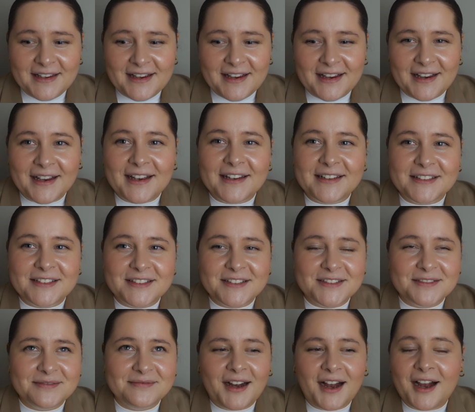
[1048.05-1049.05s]
And
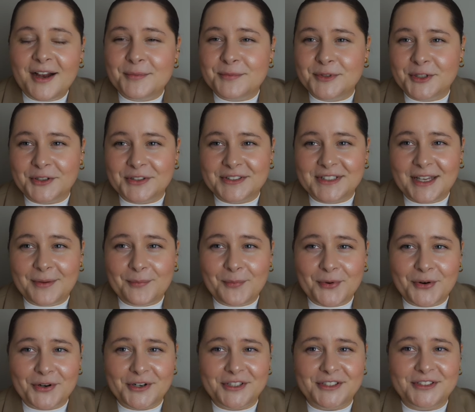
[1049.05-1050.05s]
I'm not that
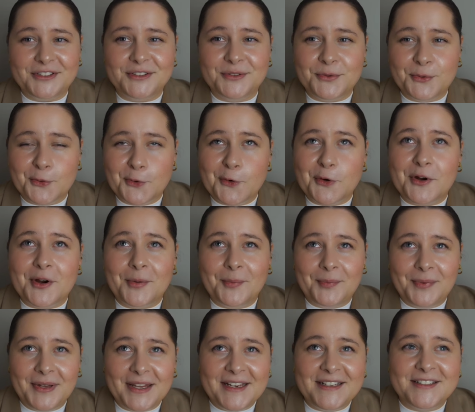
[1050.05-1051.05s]
person who
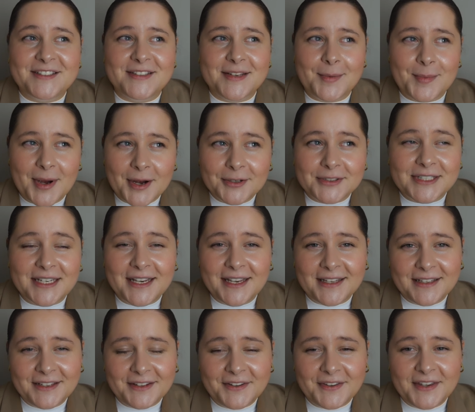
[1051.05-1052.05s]
complains about
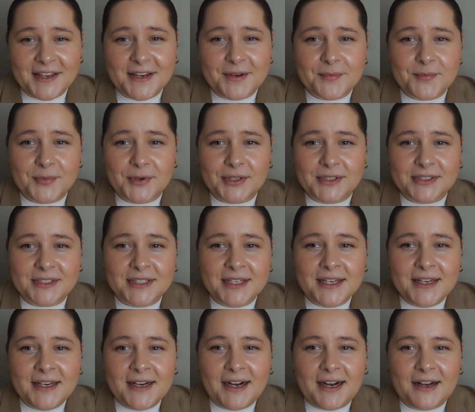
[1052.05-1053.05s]
anything, but
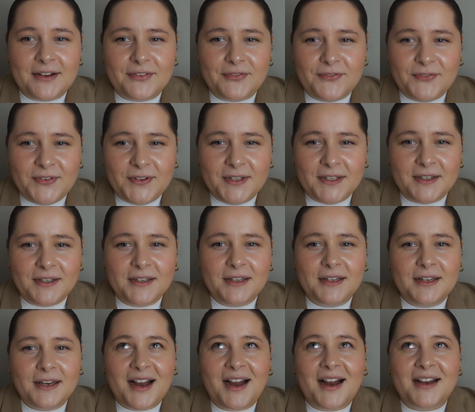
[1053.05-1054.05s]
I
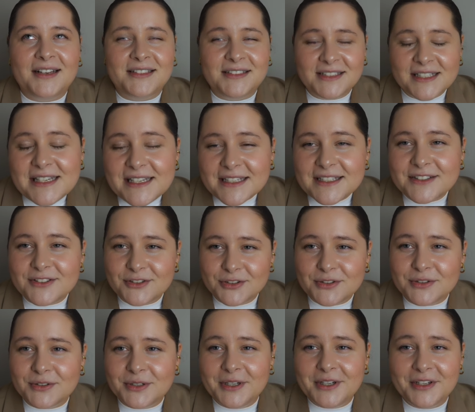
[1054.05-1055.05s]
feel I need
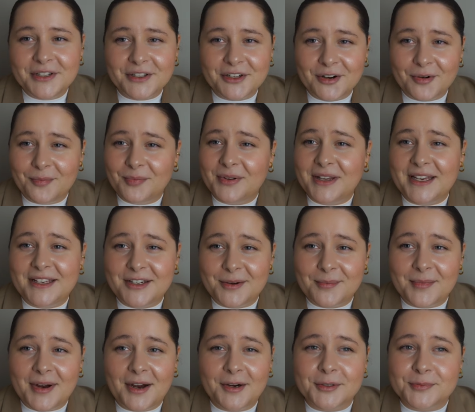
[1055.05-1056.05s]
to complain
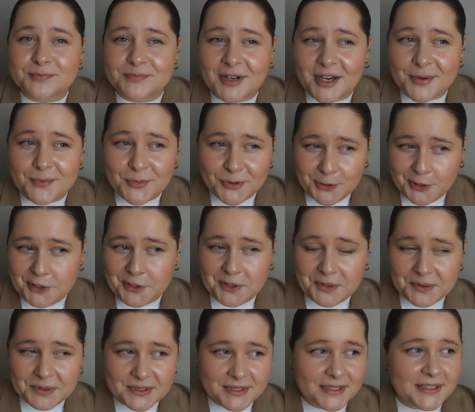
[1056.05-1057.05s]
about my book
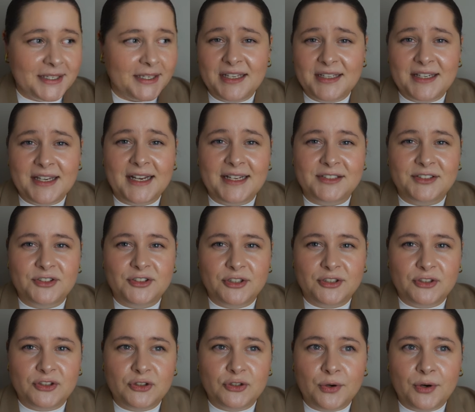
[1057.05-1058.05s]
tote. It has
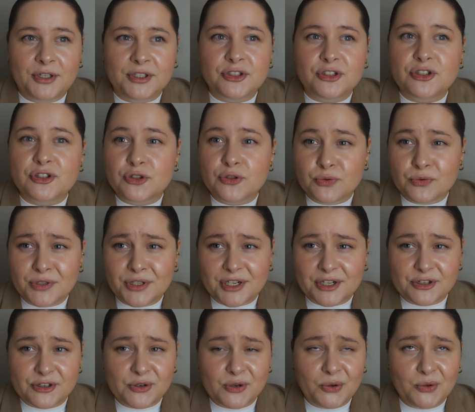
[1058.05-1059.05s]
just turned 2
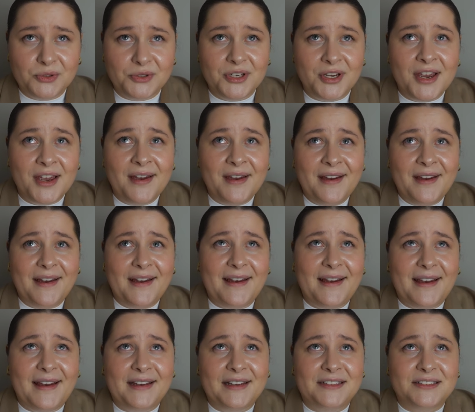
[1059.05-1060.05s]
years old,
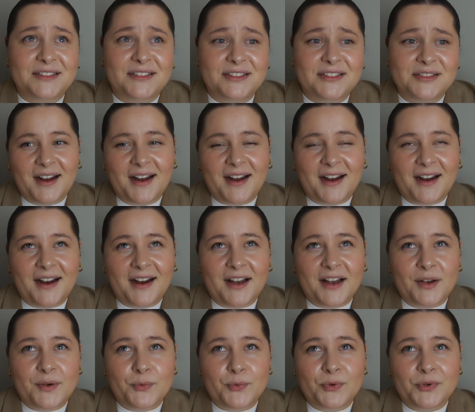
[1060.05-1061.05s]
and
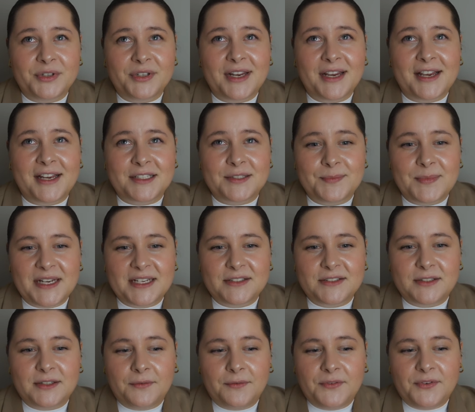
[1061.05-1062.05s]
I would expect
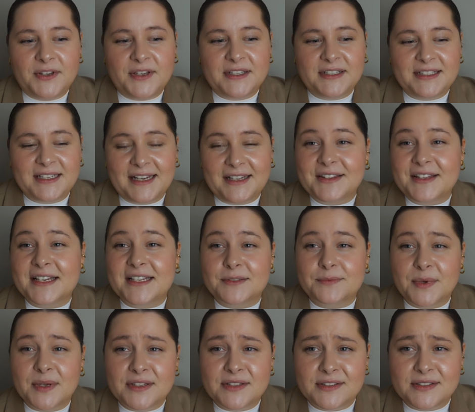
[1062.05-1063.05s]
something that
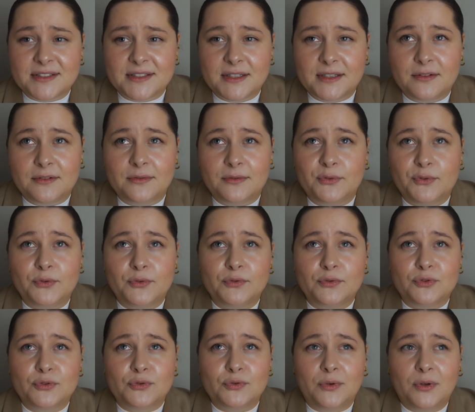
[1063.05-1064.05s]
expensive
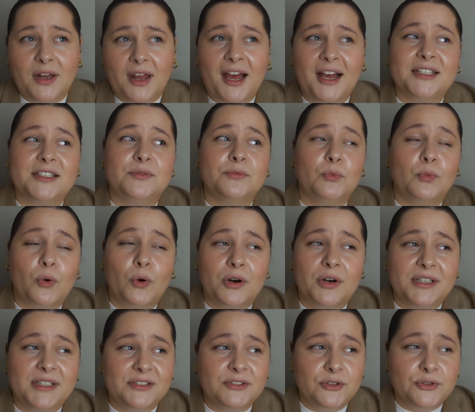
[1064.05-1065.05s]
to last more
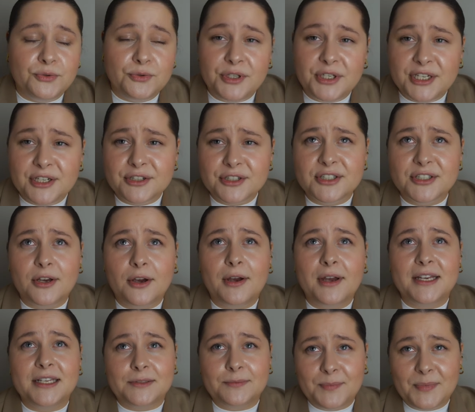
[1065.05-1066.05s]
than 2 years,
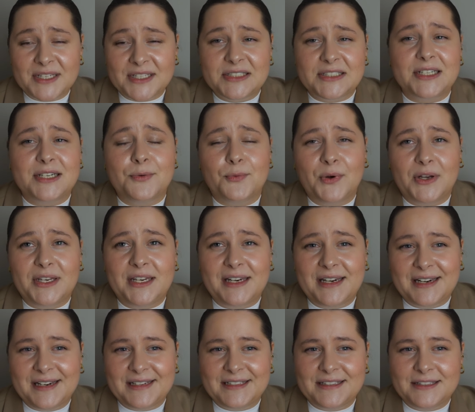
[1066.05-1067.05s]
especially when it
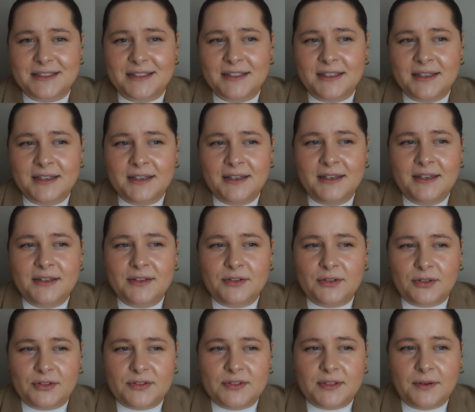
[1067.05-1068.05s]
is
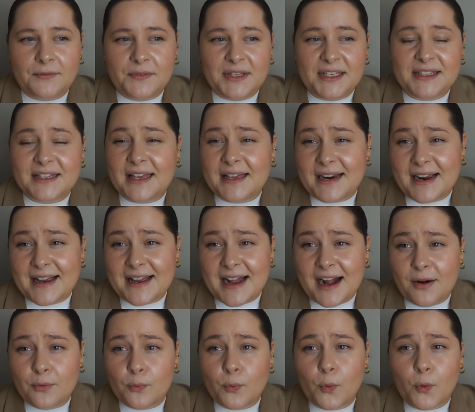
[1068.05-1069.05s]
not something that I
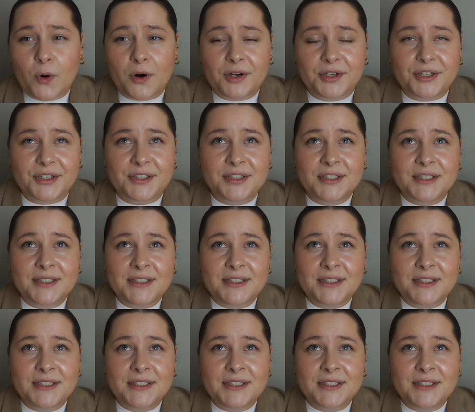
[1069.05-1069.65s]
have worn